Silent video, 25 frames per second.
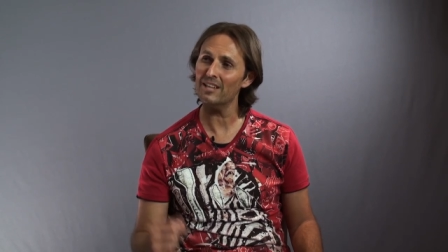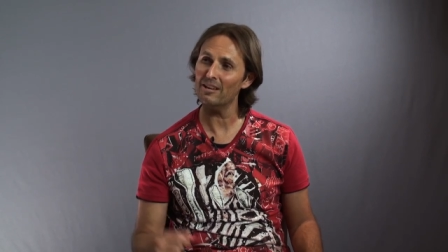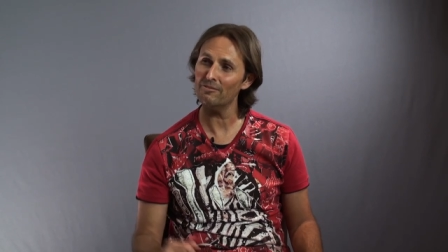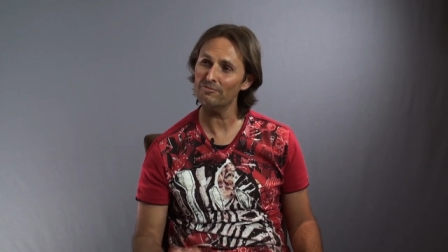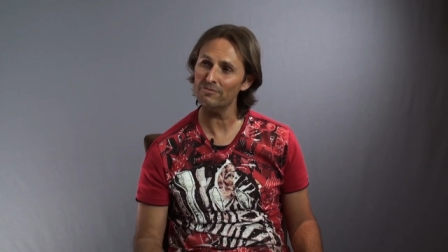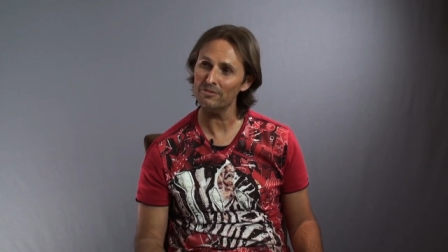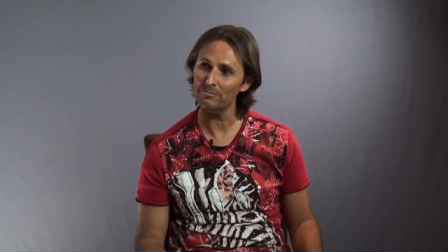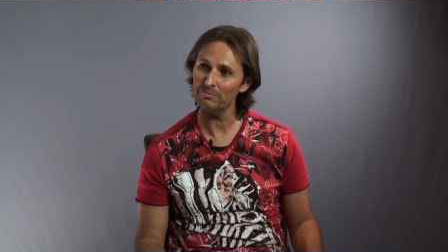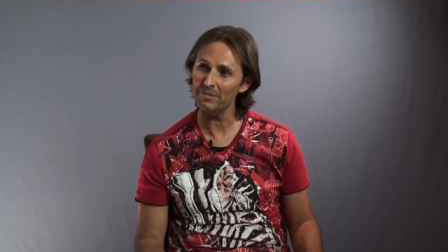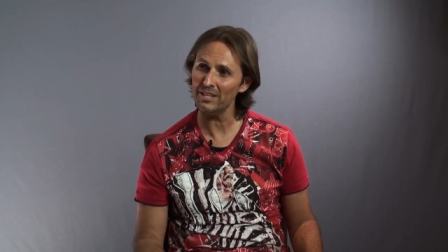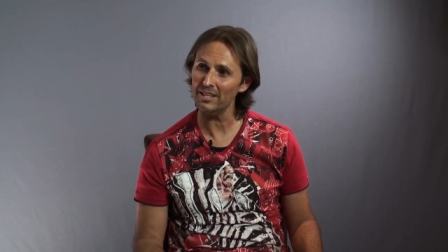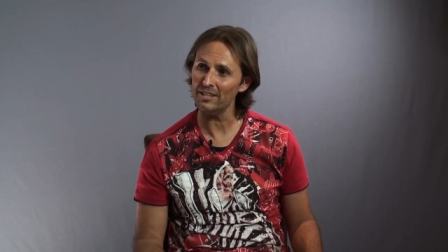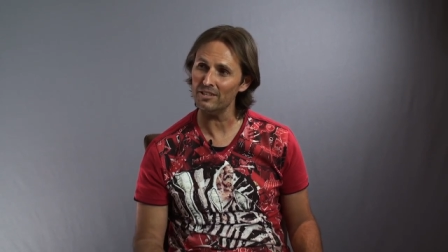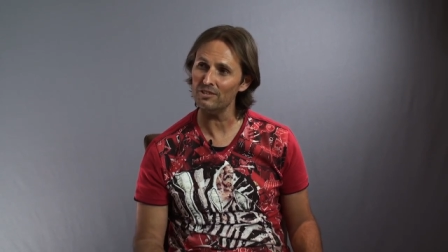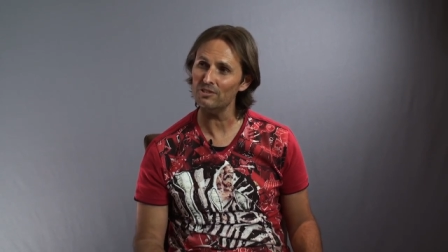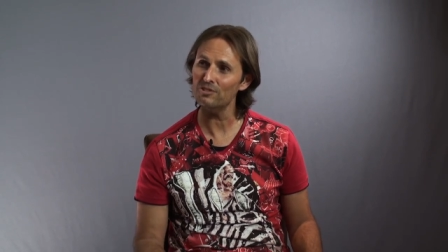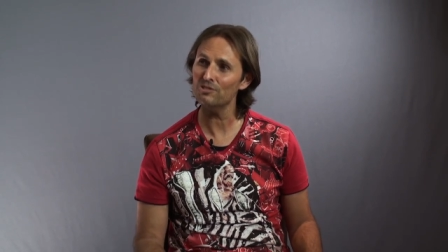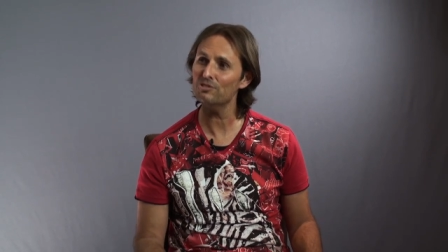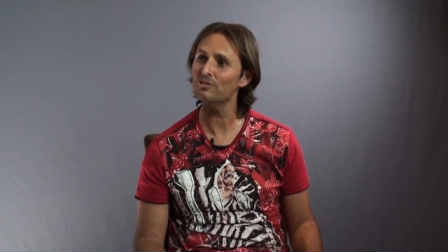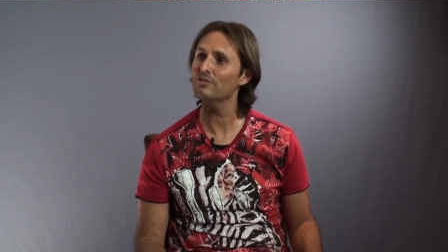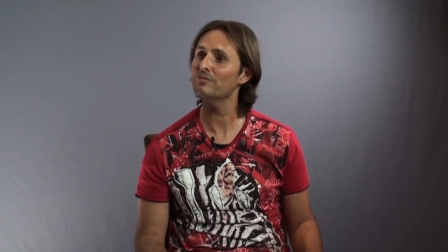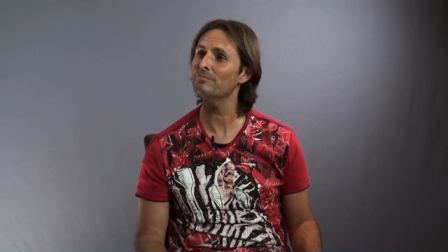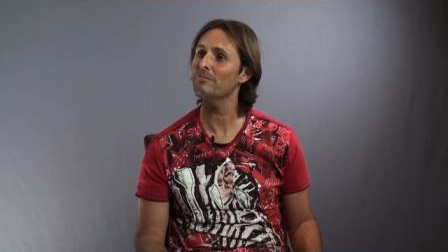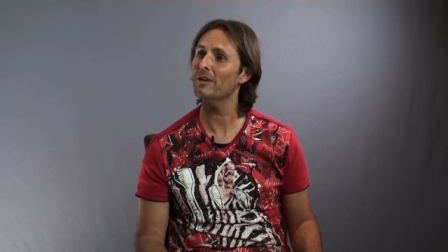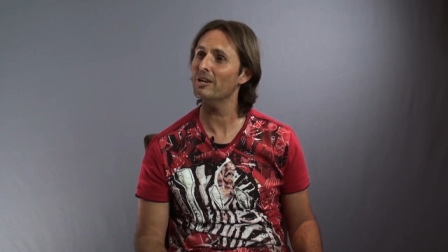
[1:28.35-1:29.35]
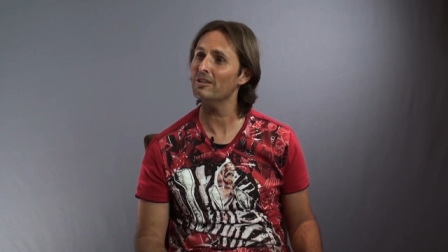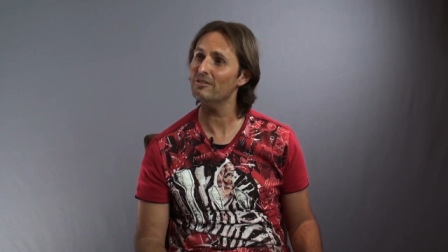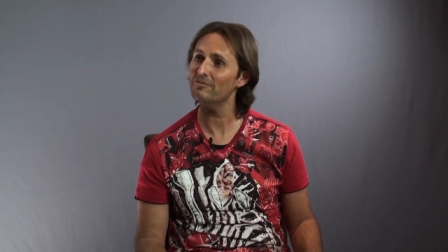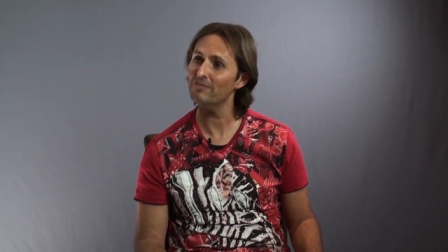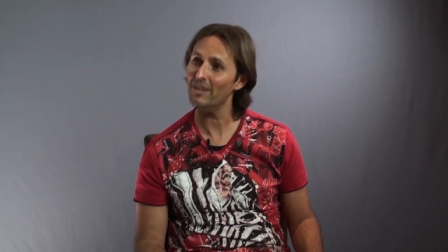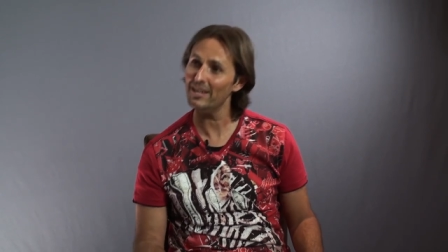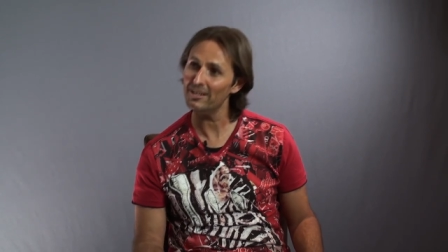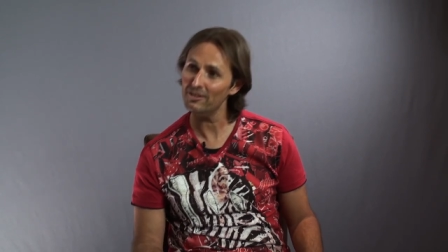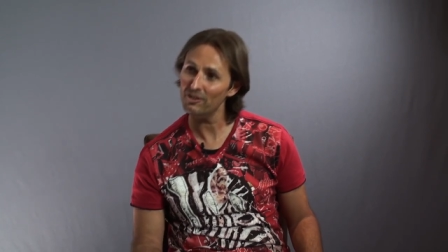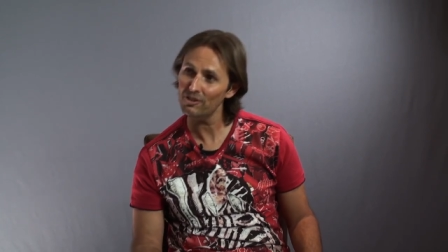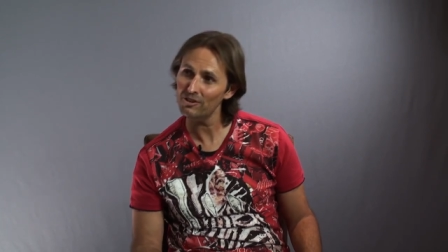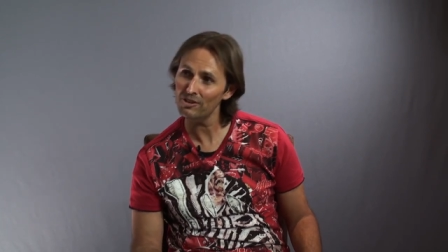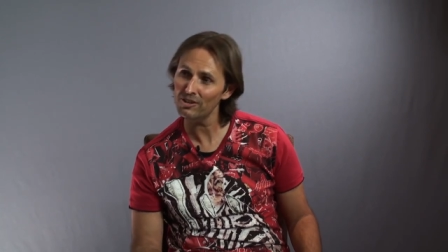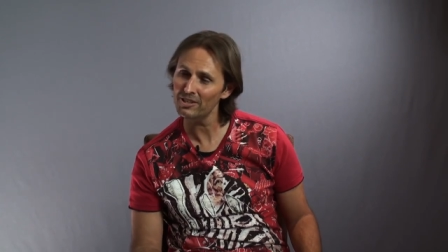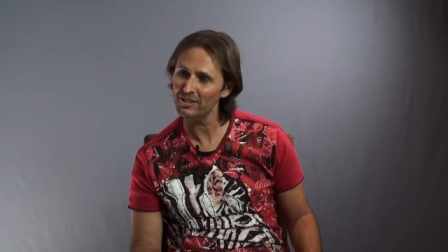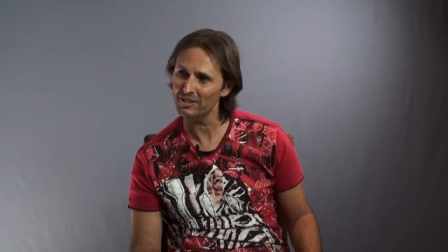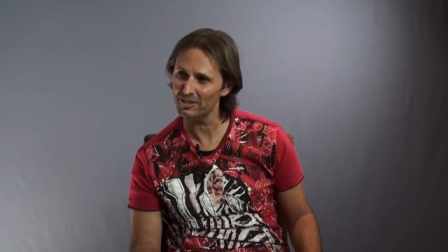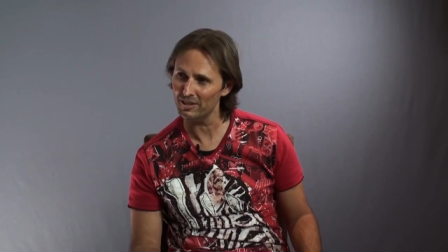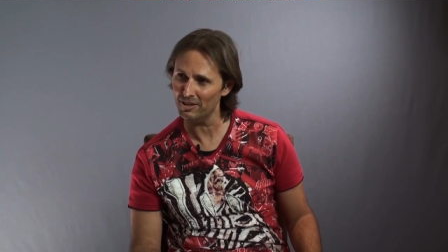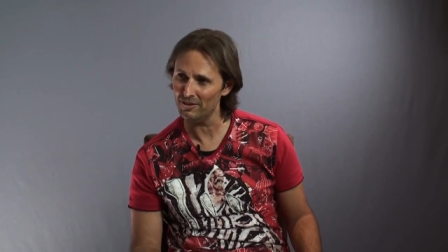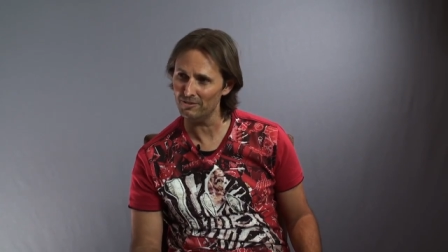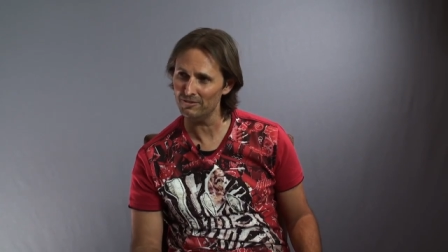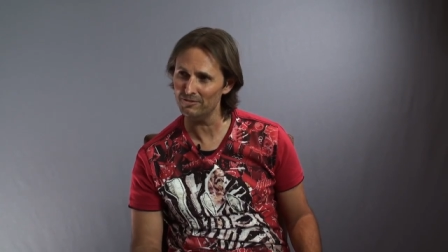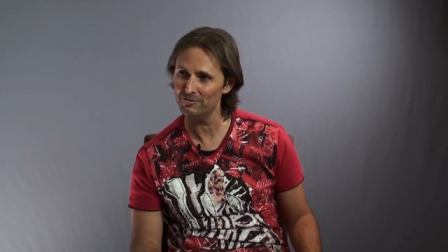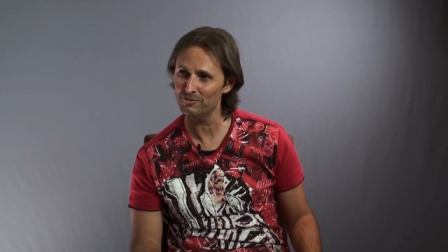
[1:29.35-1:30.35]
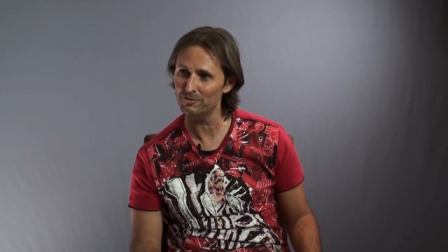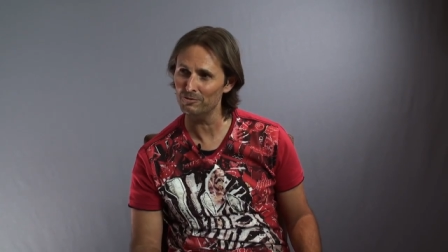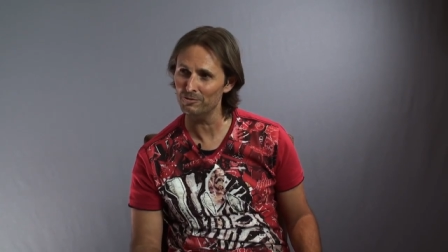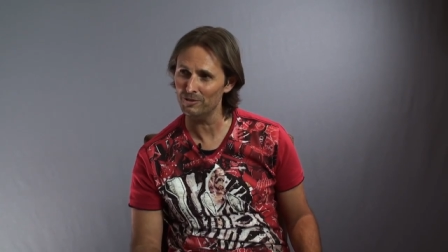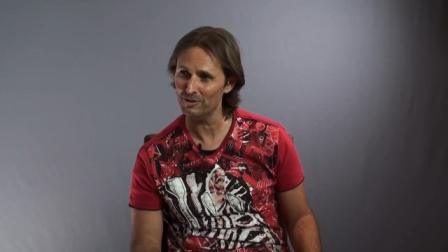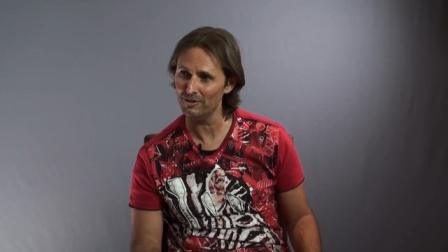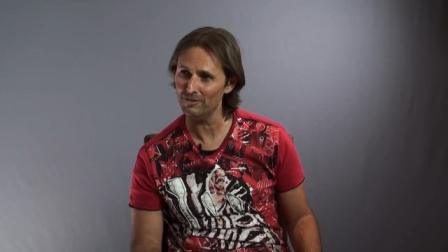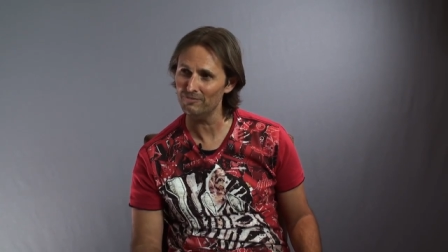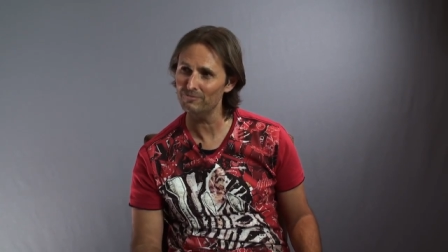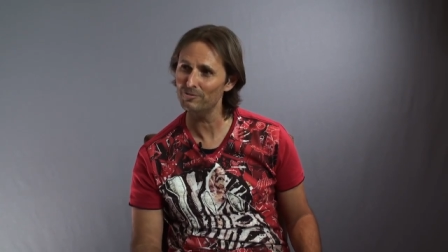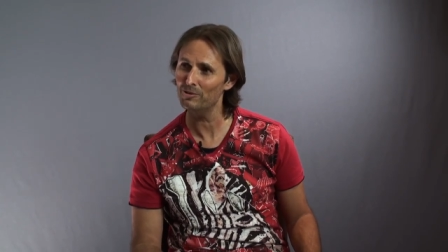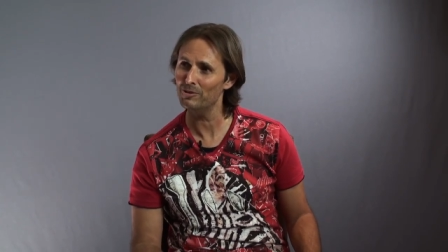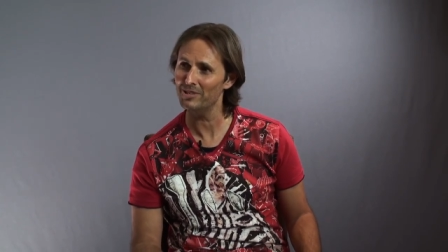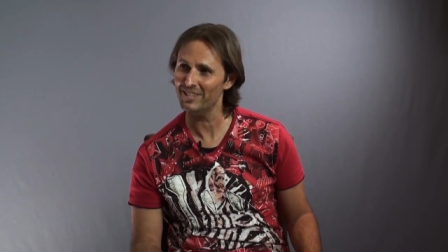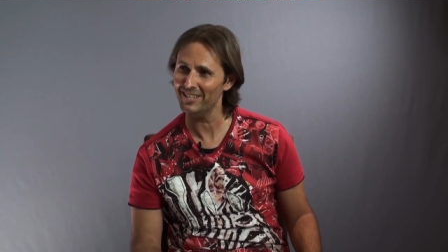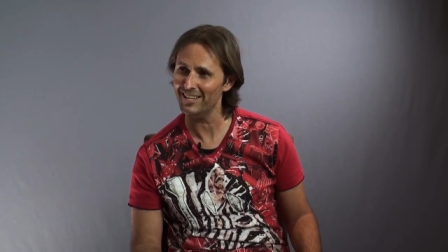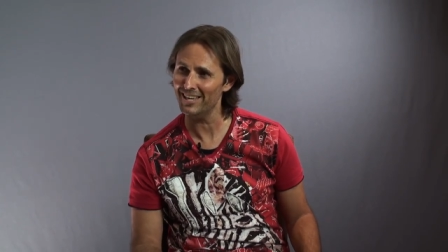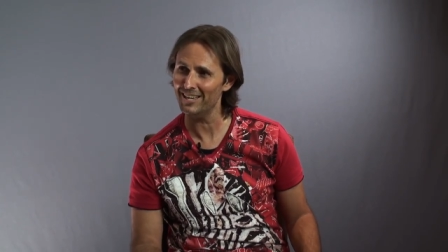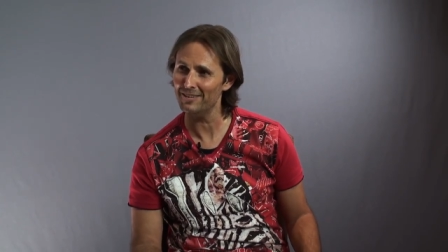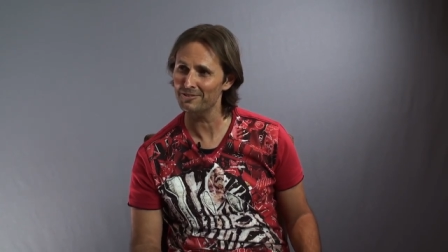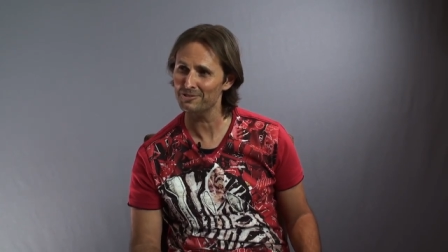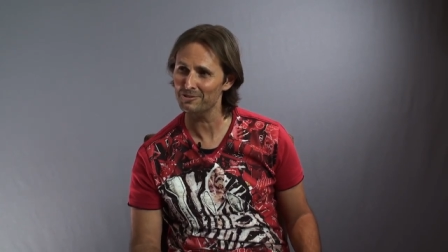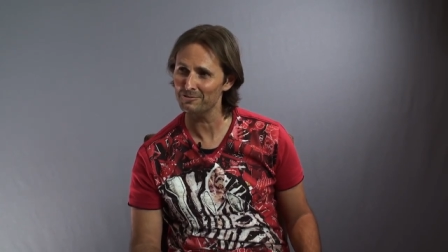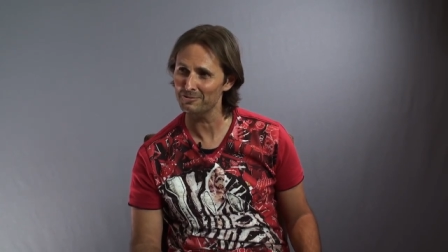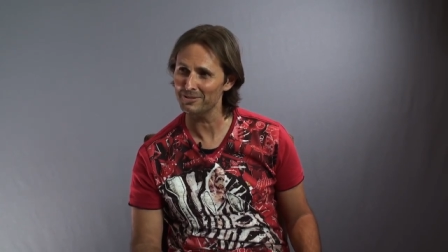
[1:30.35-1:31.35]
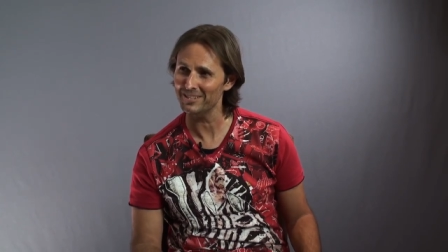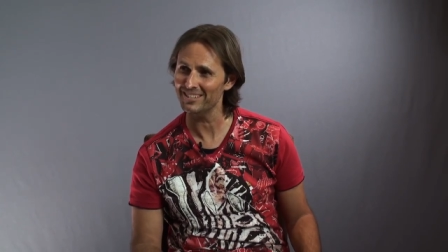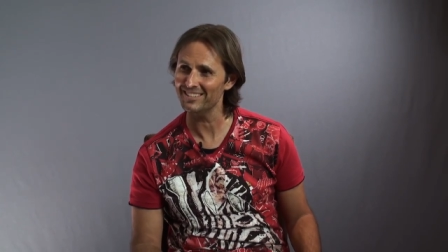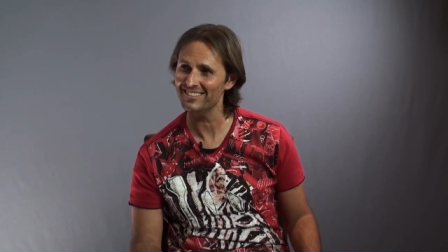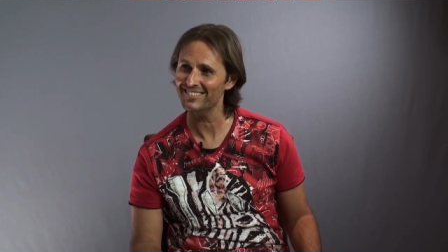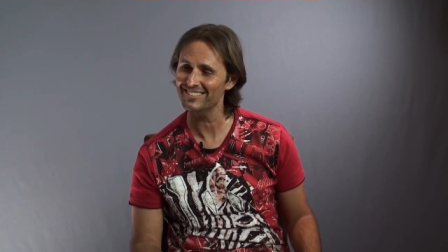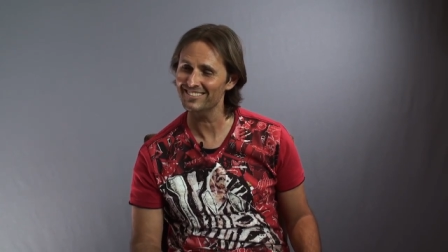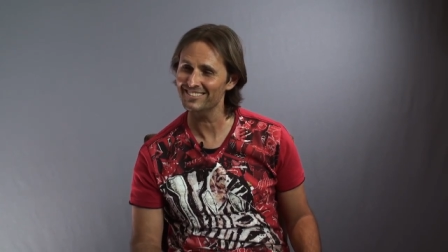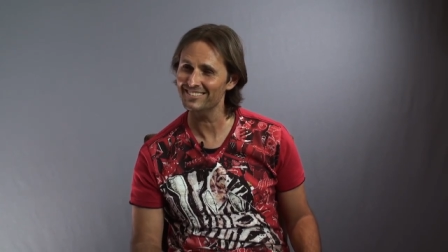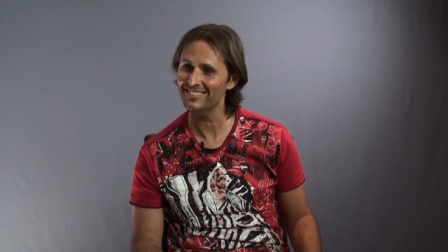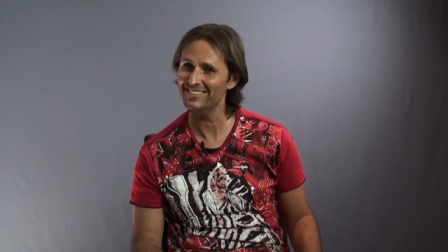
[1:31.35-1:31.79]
love for me should motivate her to go to work 40 hours a week